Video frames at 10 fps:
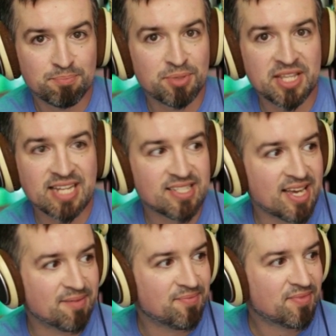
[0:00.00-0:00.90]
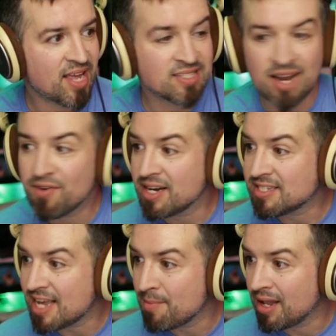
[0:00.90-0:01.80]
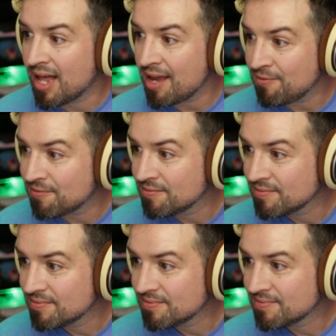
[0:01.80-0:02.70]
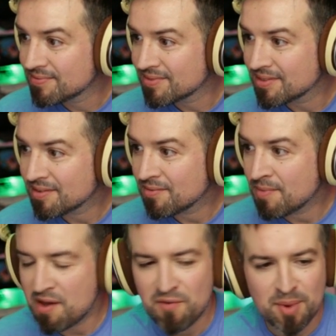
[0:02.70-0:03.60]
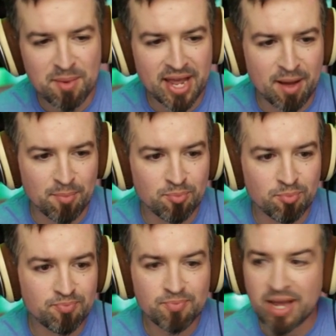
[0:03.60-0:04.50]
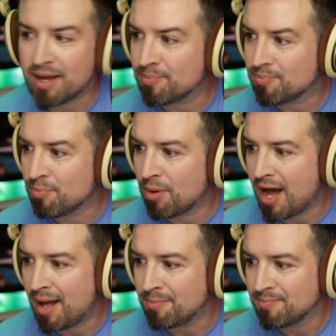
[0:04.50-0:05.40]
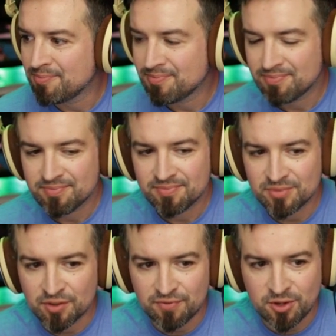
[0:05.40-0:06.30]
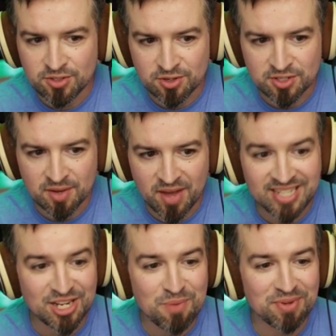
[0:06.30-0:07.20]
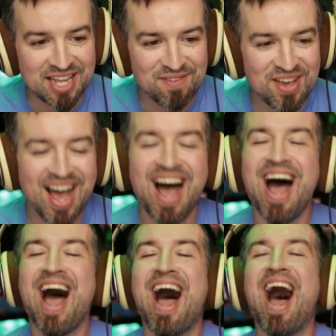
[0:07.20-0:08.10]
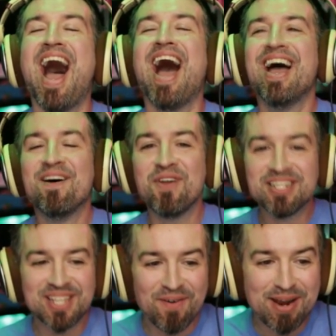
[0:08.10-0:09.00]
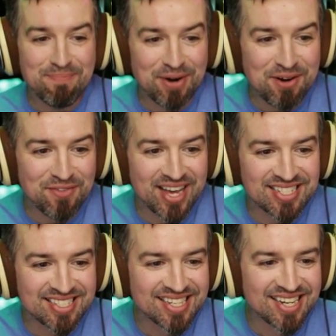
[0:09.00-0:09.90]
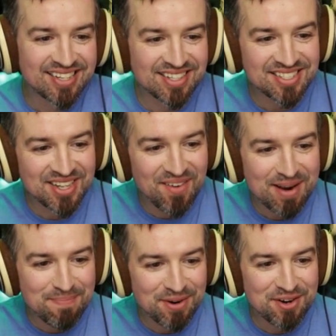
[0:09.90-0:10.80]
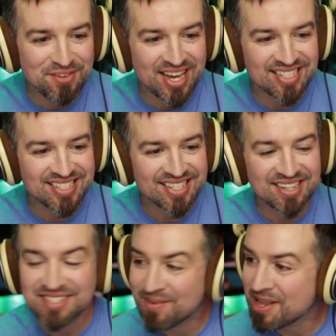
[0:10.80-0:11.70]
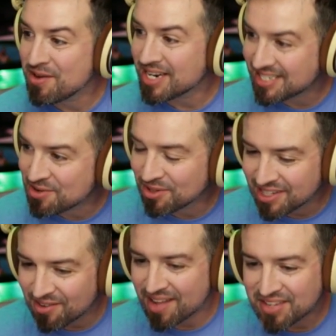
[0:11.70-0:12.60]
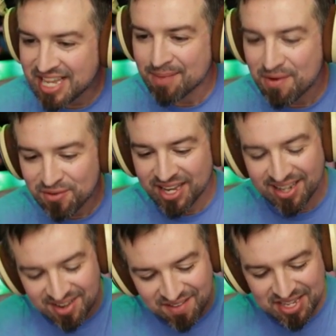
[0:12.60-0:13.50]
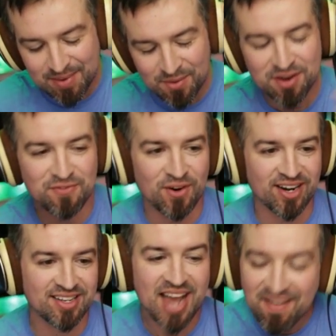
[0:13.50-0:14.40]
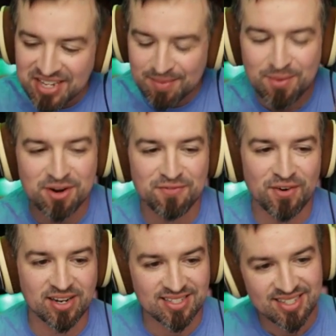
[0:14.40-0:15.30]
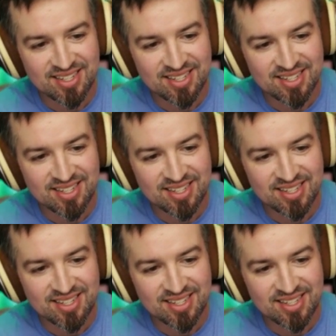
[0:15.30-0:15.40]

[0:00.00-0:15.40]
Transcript: But that's it. It's never gonna save my life. Maybe if I become like a like a bomb diffuser or something. I still don't believe you. There's no way to prove it. There's no way to prove it. There's no way. You guys, you literally have to take my fucking. You have to take my word for it. You have to take my word for it.